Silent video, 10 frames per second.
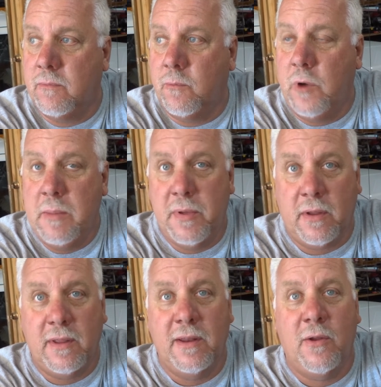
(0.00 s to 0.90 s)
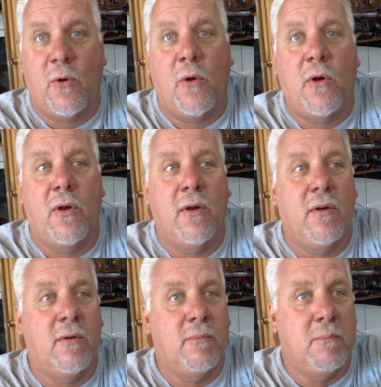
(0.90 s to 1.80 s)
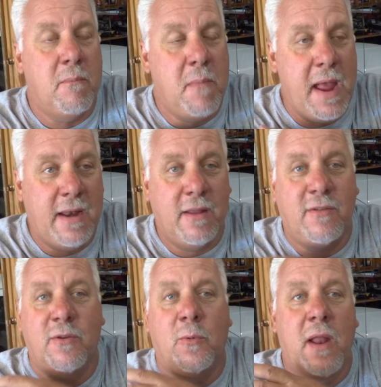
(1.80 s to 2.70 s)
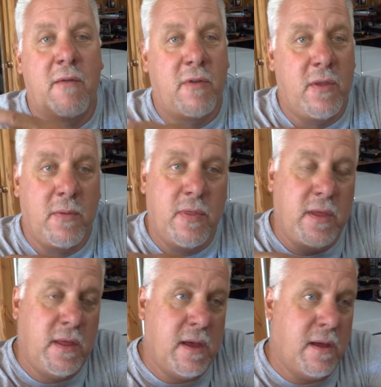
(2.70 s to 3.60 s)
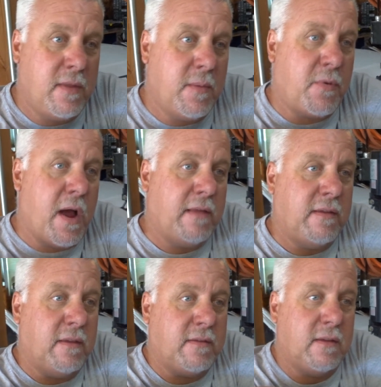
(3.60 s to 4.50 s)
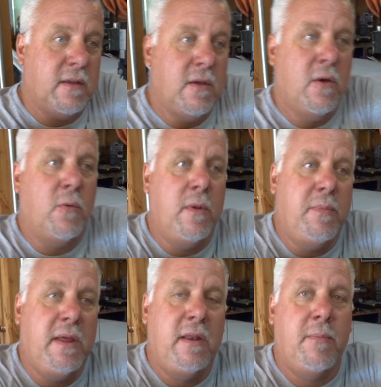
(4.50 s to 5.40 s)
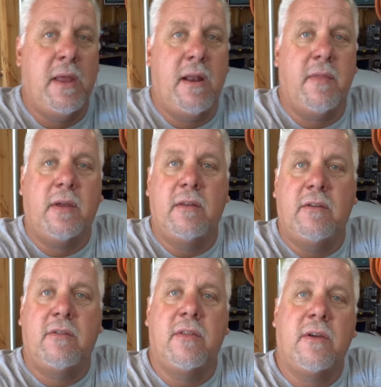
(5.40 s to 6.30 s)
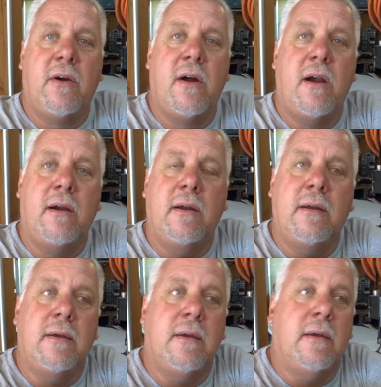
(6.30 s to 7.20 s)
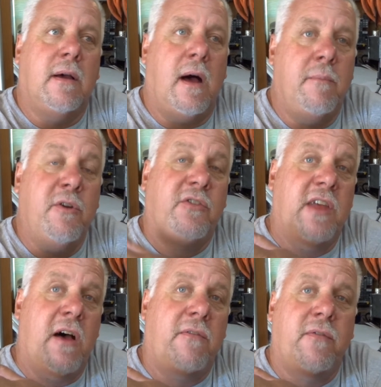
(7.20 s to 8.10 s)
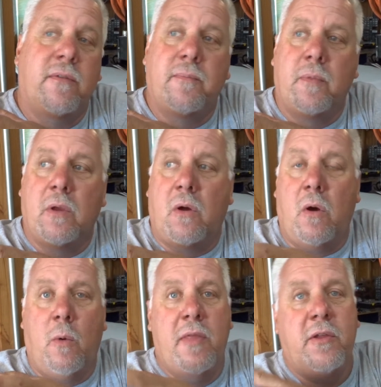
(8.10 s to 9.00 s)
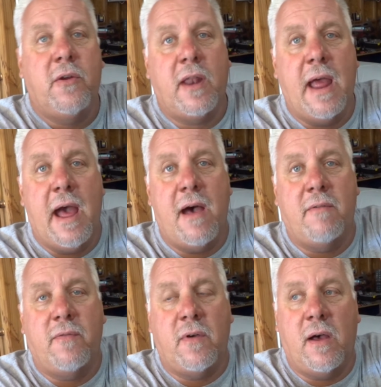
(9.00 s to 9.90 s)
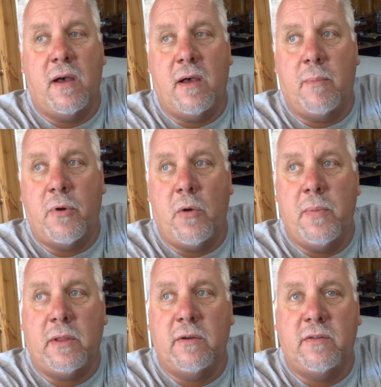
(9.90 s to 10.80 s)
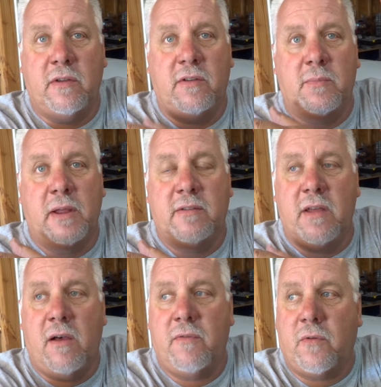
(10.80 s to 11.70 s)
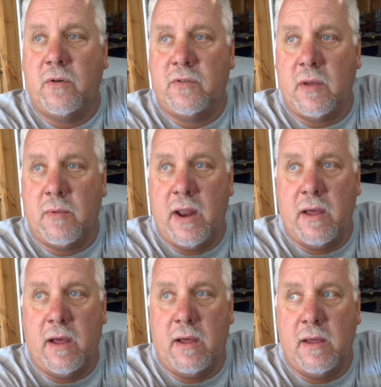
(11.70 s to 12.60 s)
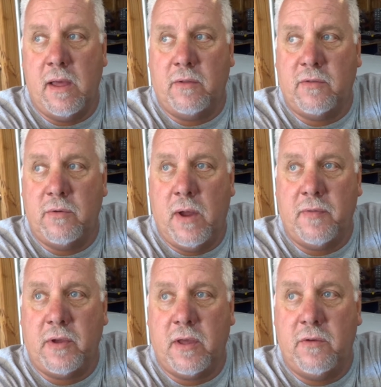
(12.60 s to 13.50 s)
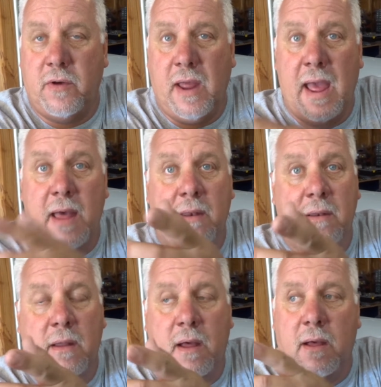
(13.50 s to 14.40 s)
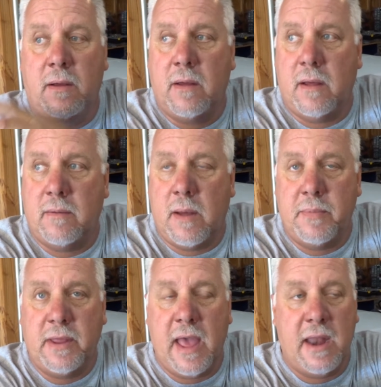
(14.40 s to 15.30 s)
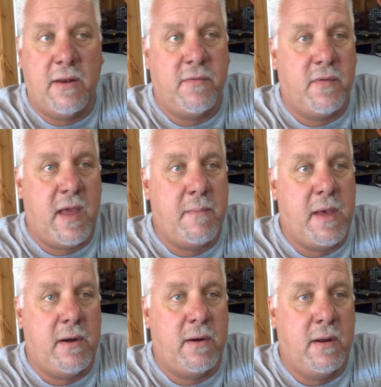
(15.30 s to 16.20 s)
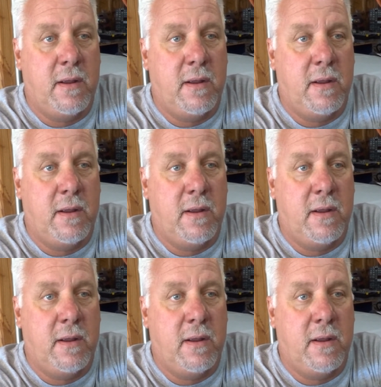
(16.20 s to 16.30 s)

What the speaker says: rebuilding or maintenance or whatever the process would be depending on the condition of the car yourself, or whether you're going to have a pro builder such as myself or someone else throughout the country and up in Canada for that matter.